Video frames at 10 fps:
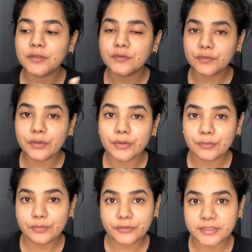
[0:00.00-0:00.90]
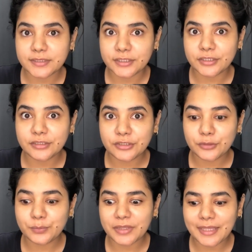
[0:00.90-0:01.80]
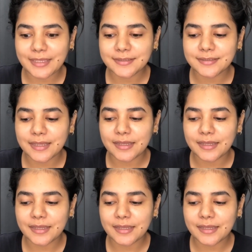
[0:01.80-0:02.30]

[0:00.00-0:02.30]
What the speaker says: do your own research, please.